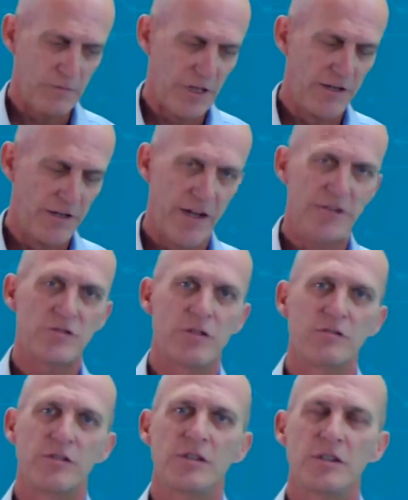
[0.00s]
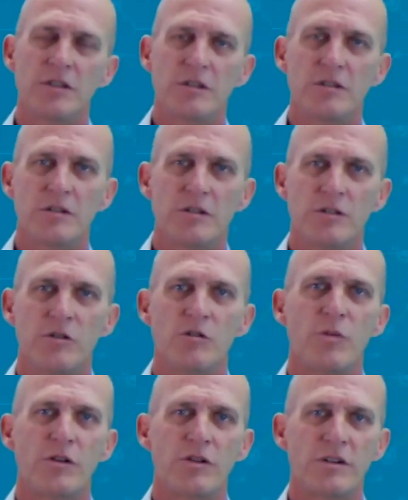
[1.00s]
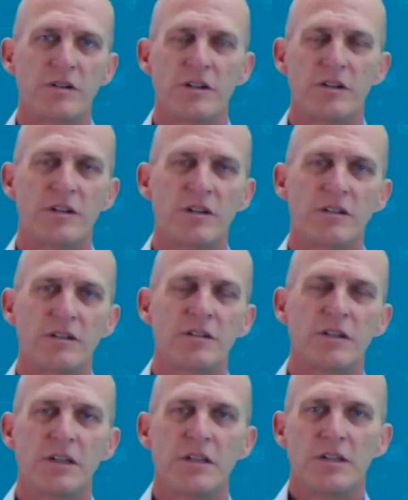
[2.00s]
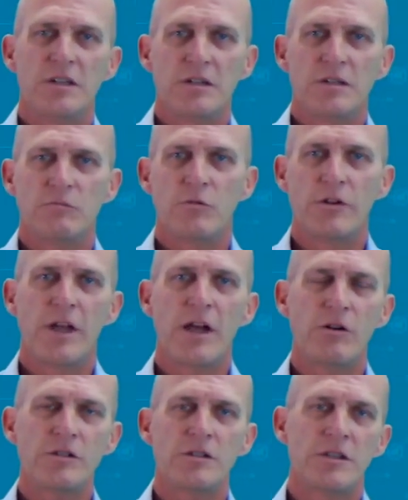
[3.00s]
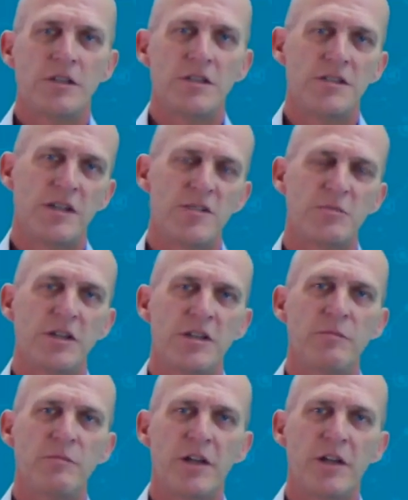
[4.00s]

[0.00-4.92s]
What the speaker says: knives of the lawnmower are worn out, he sends me an email